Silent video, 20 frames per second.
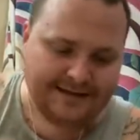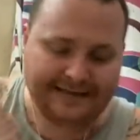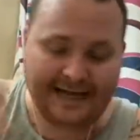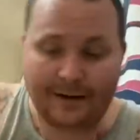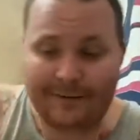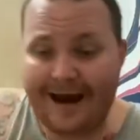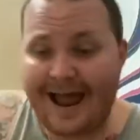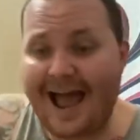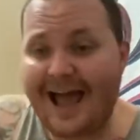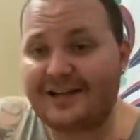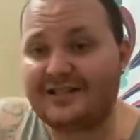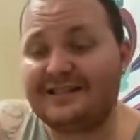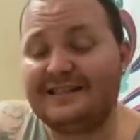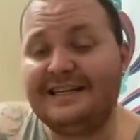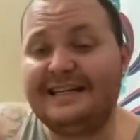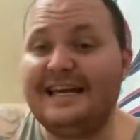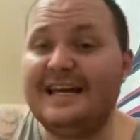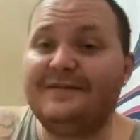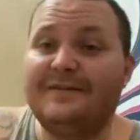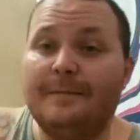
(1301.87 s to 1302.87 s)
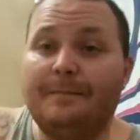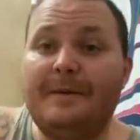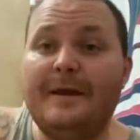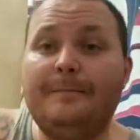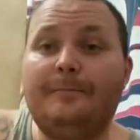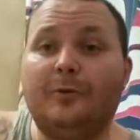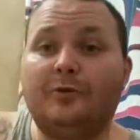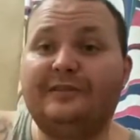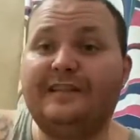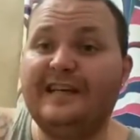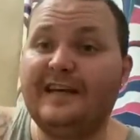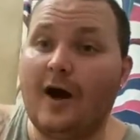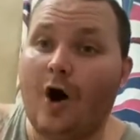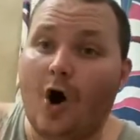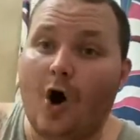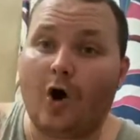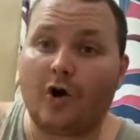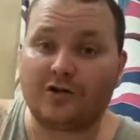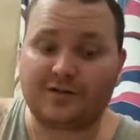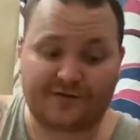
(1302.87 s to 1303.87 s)
they were actually giving people
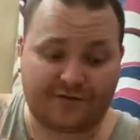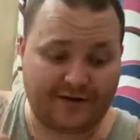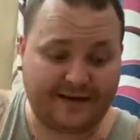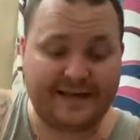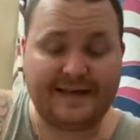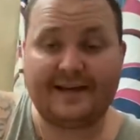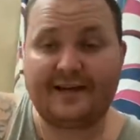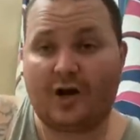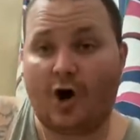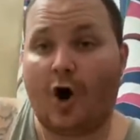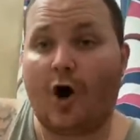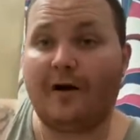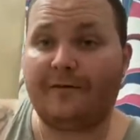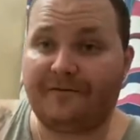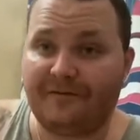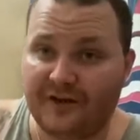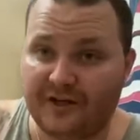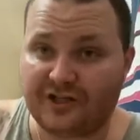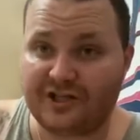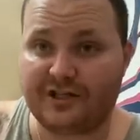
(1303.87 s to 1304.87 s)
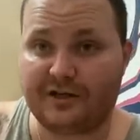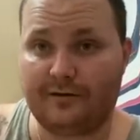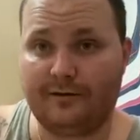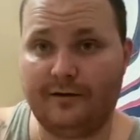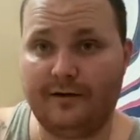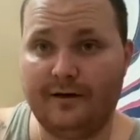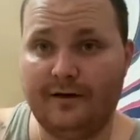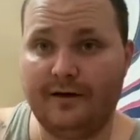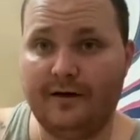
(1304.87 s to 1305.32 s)
DRs for getting caught fishing.